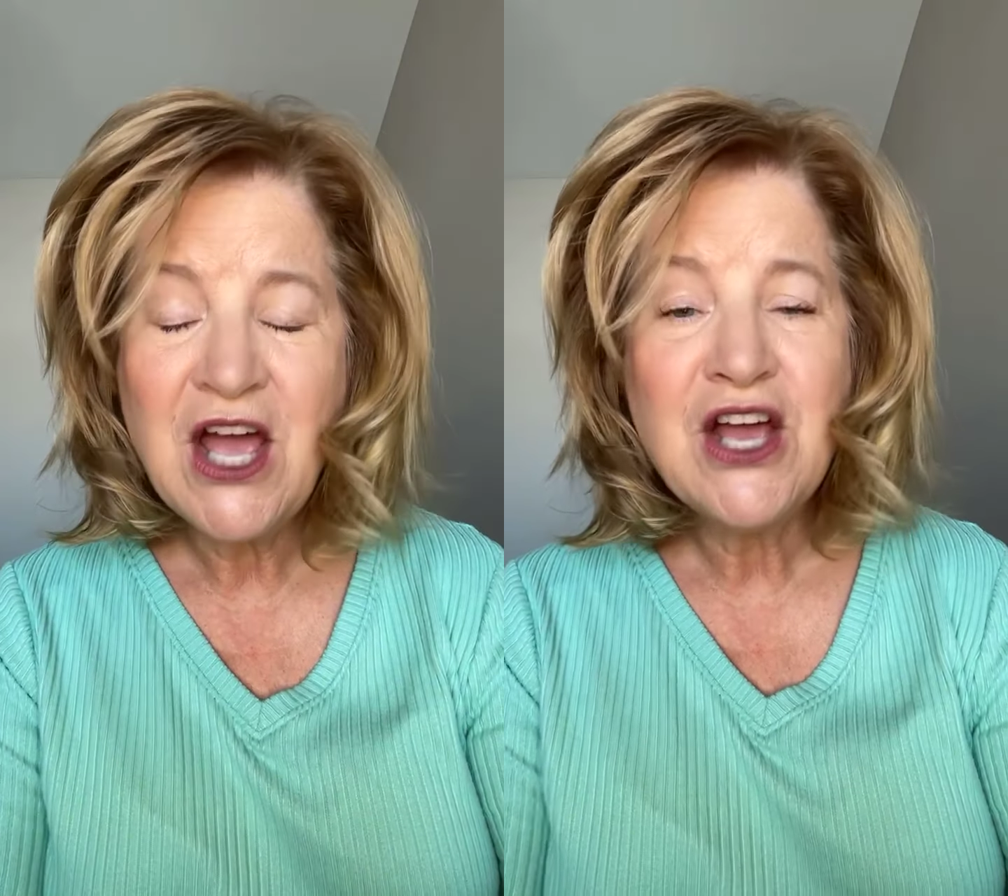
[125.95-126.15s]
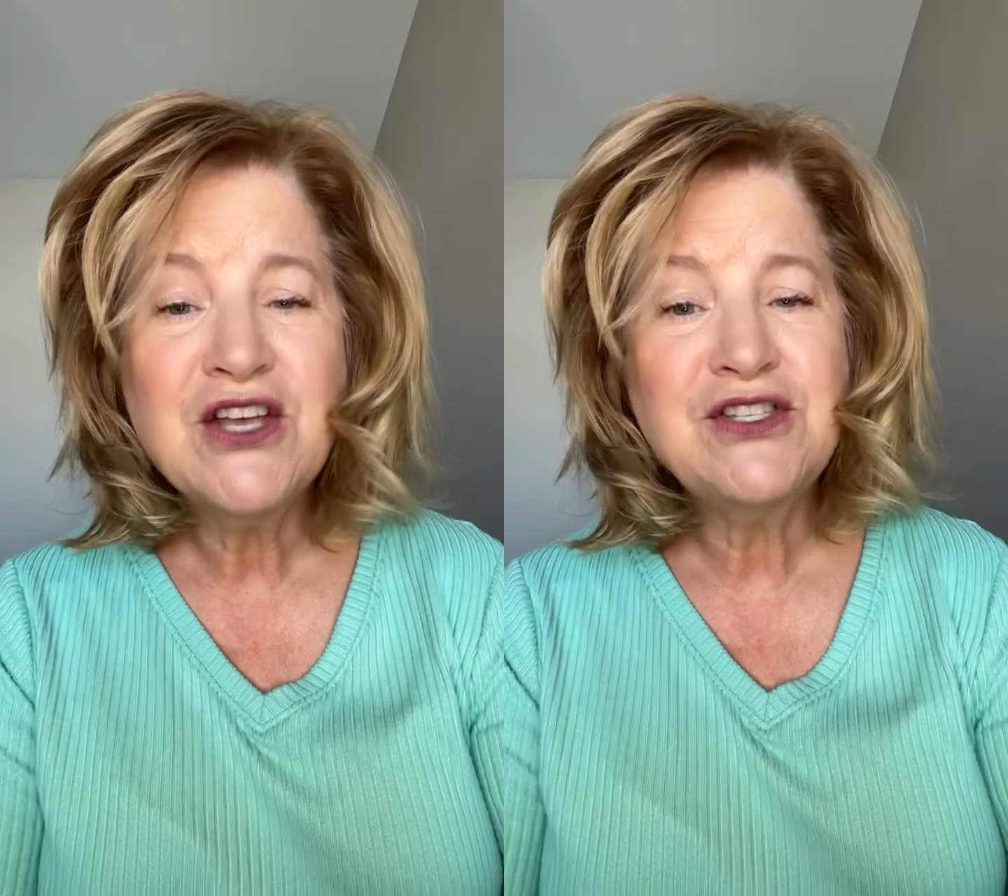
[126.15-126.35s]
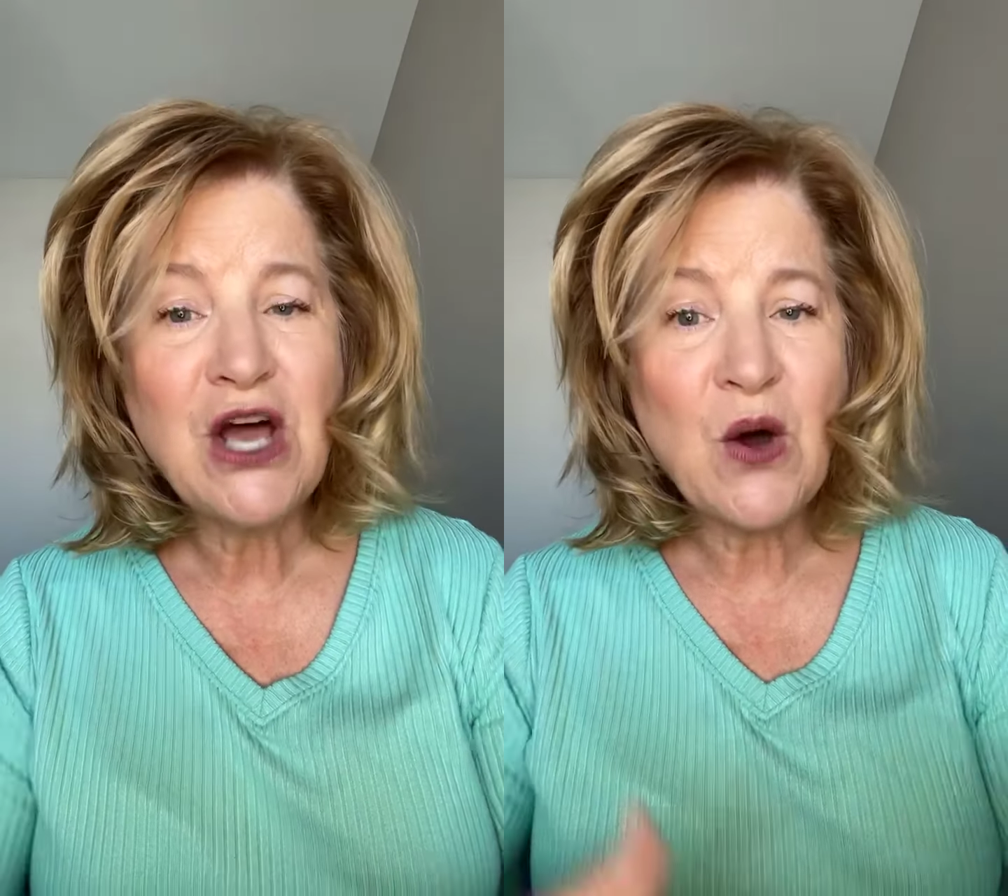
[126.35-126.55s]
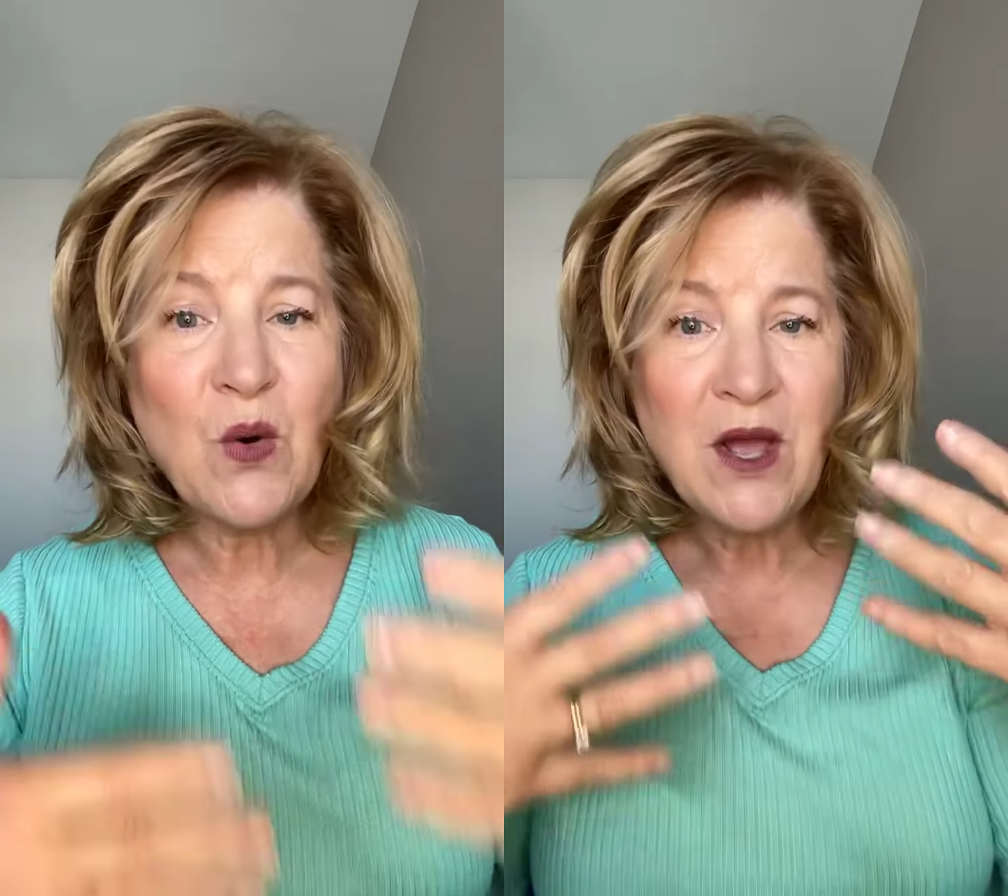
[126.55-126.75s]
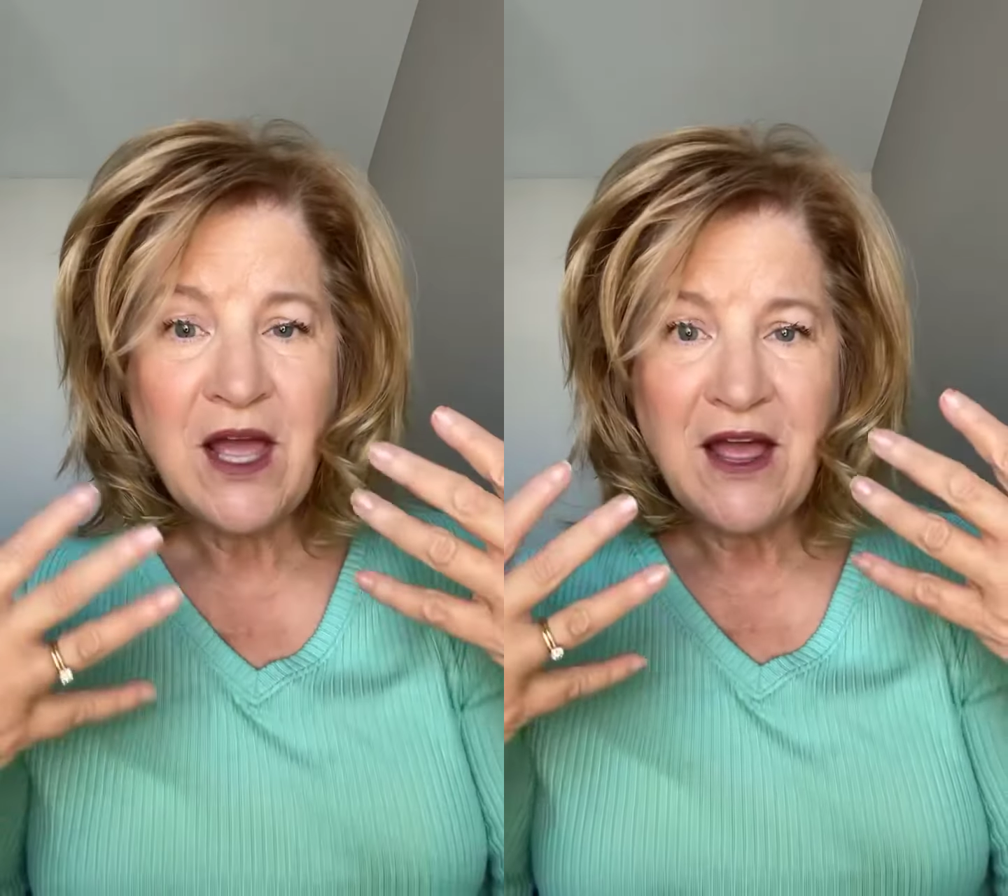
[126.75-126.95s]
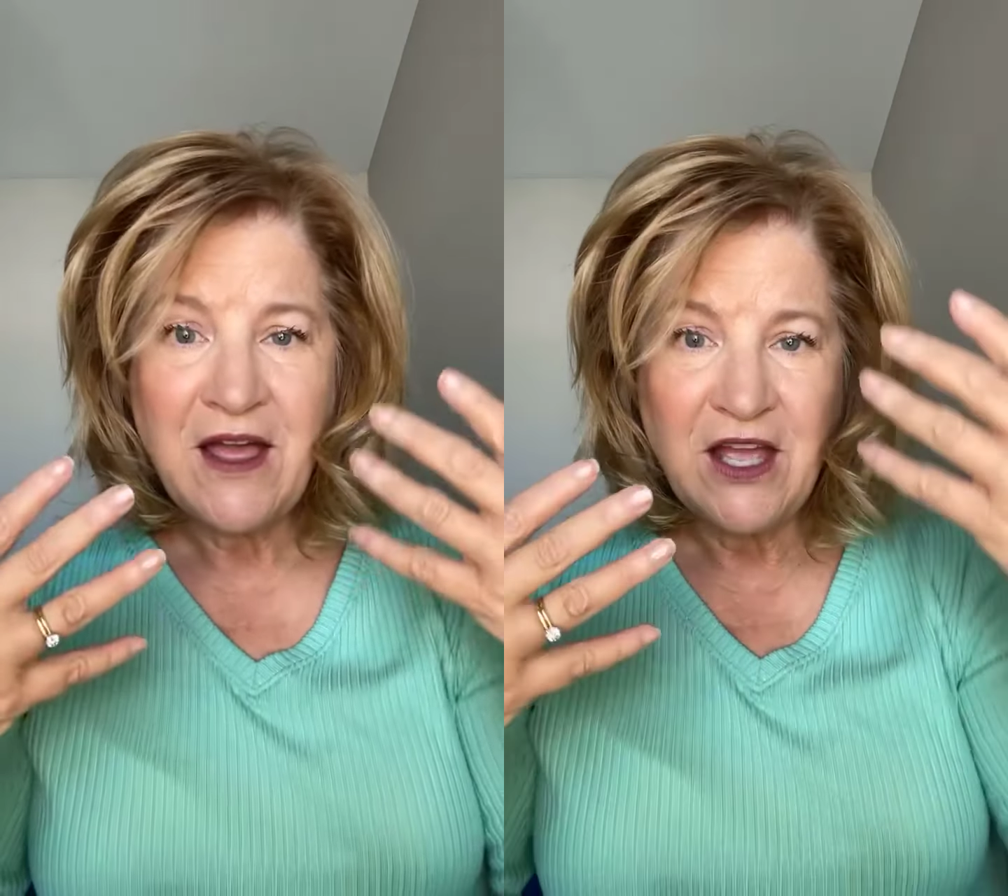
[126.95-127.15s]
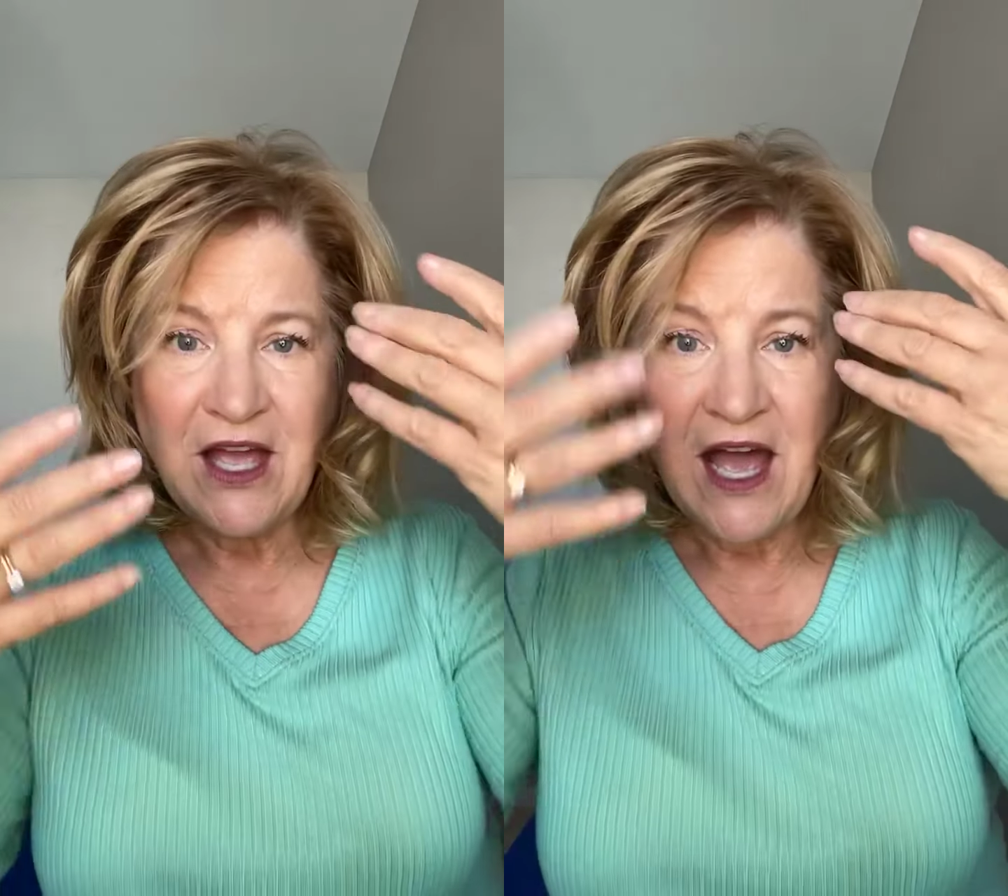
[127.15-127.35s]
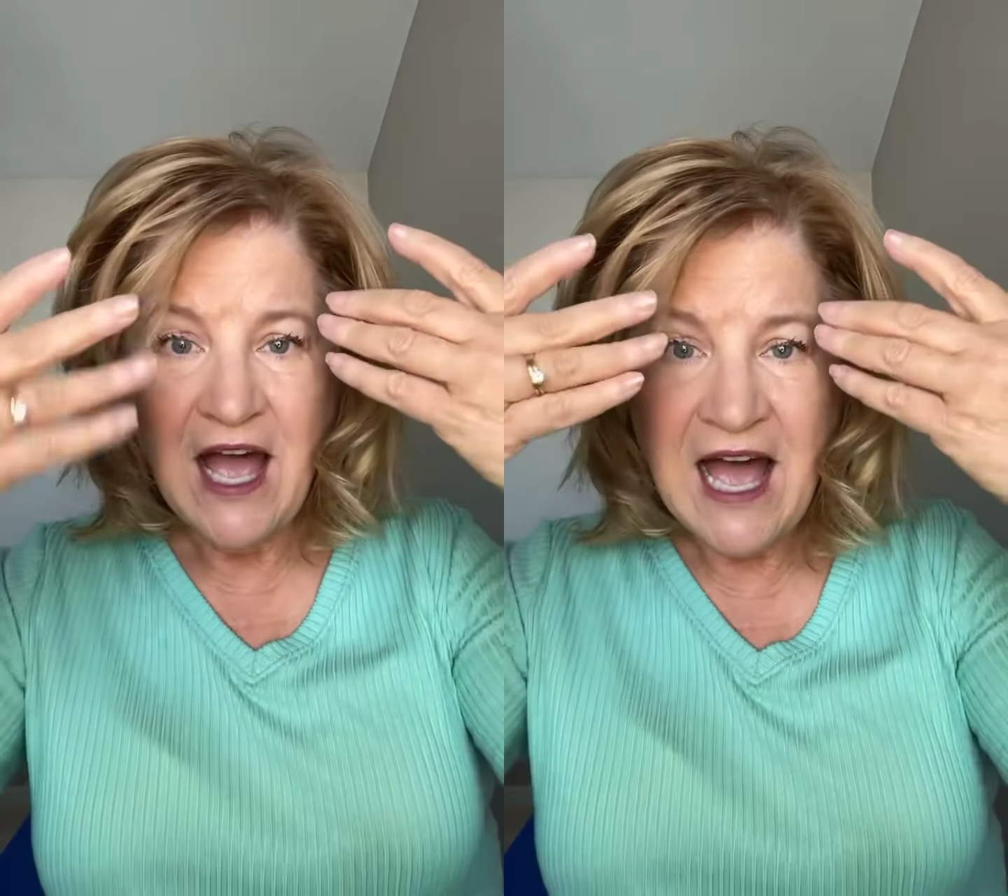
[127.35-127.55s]
So
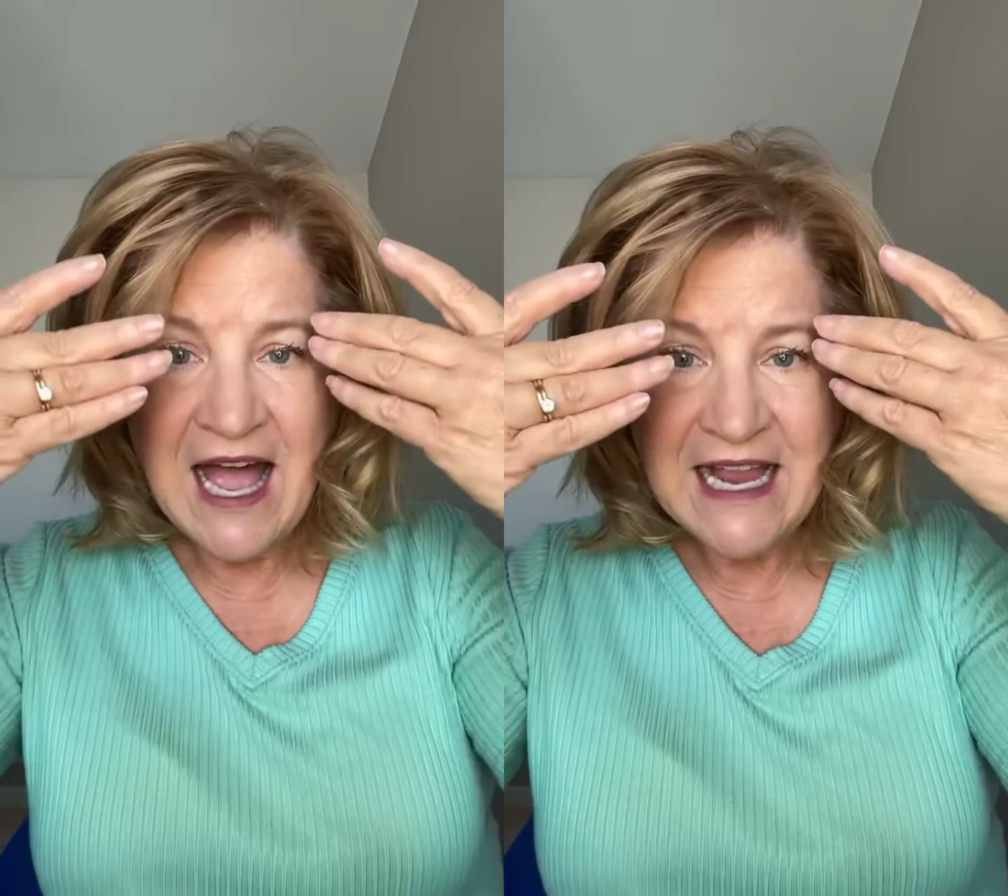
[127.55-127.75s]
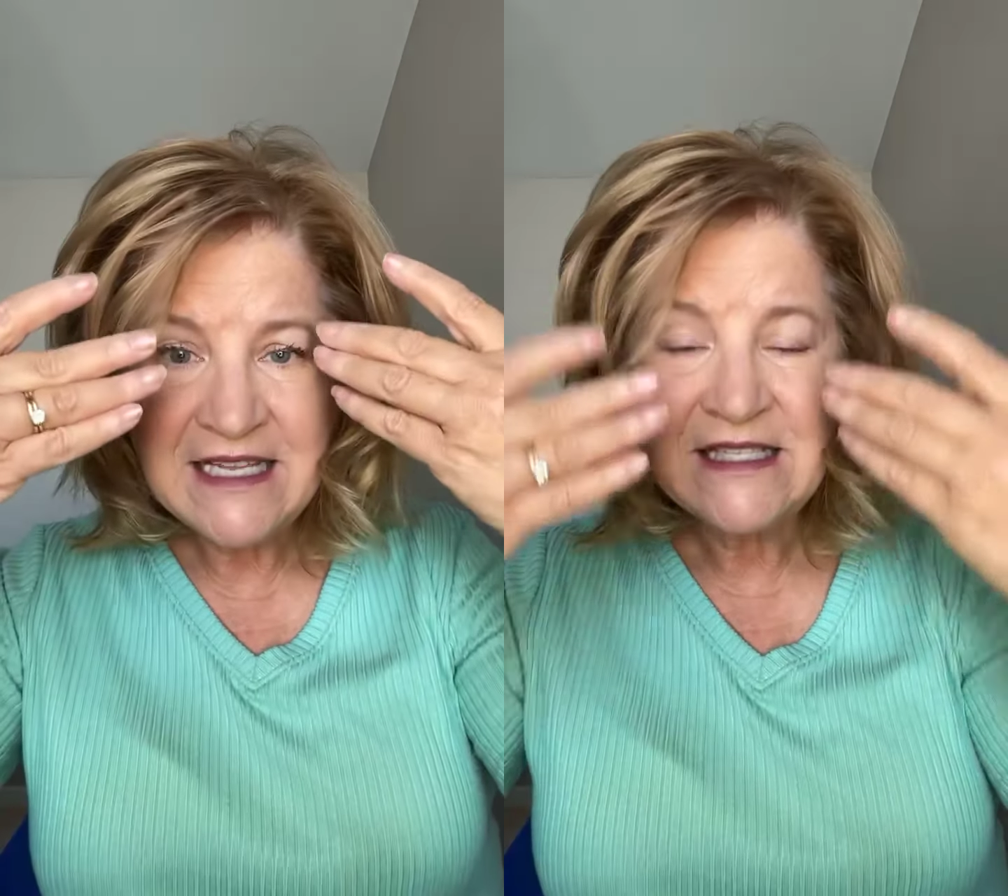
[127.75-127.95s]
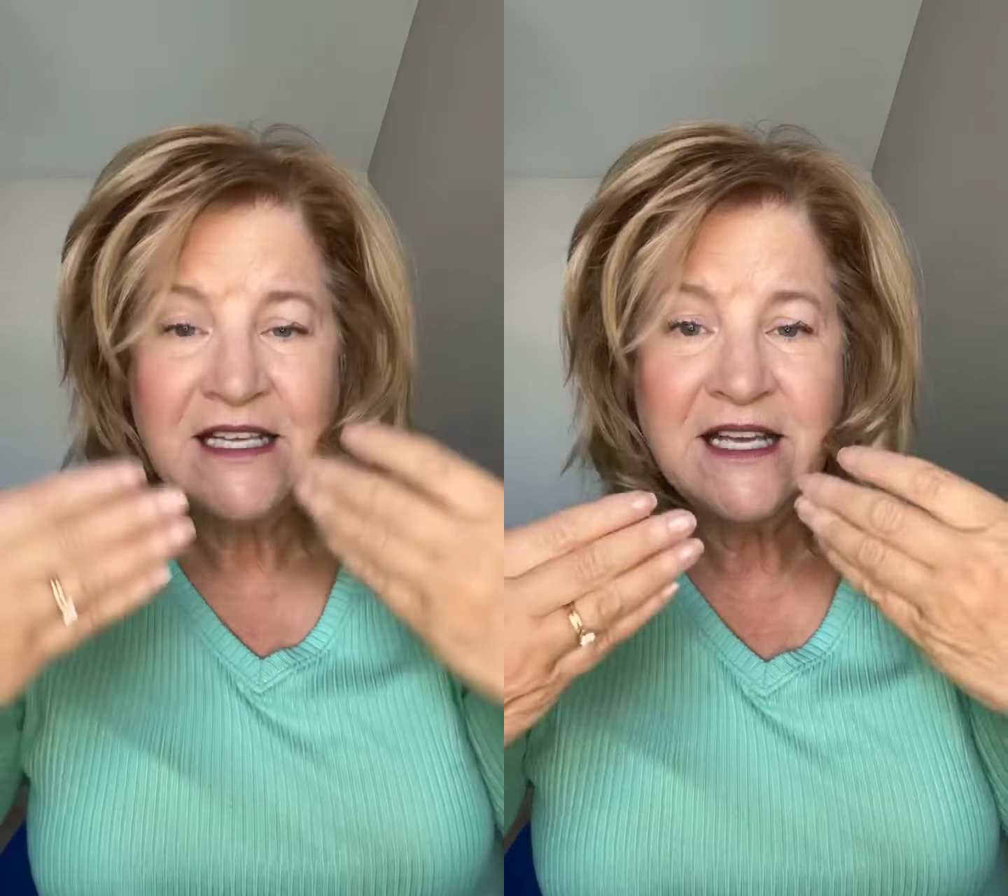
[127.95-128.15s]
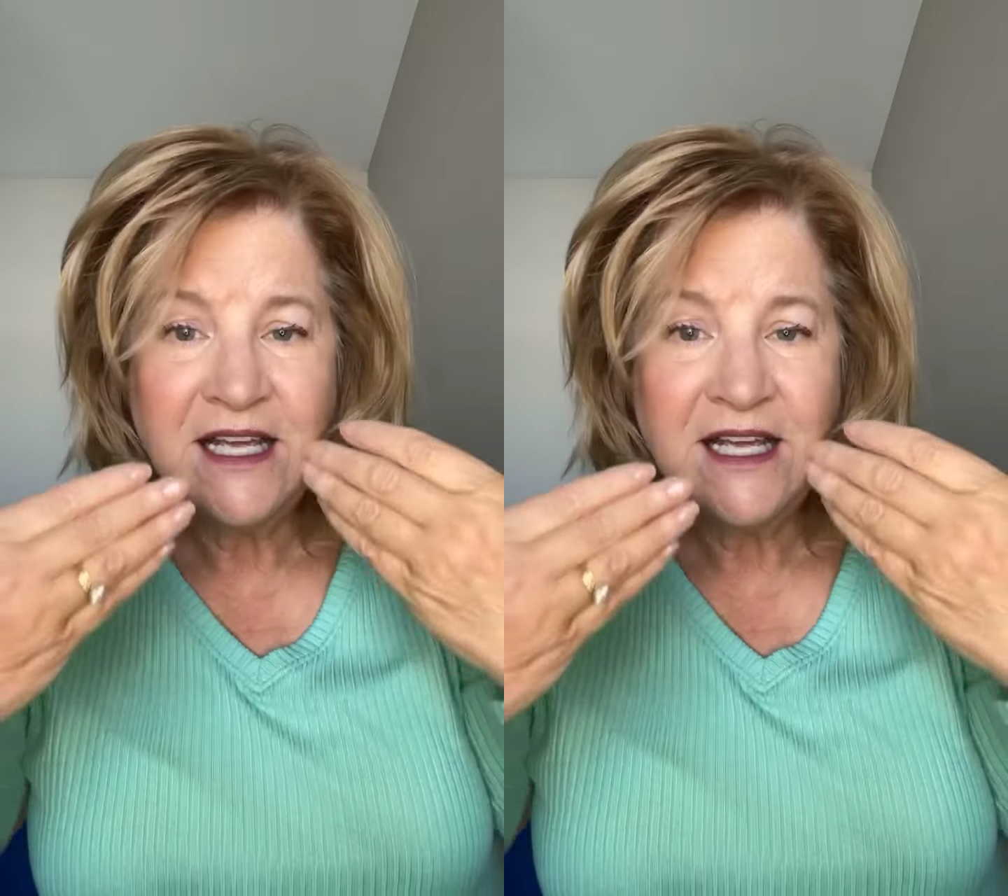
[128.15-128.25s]
eyes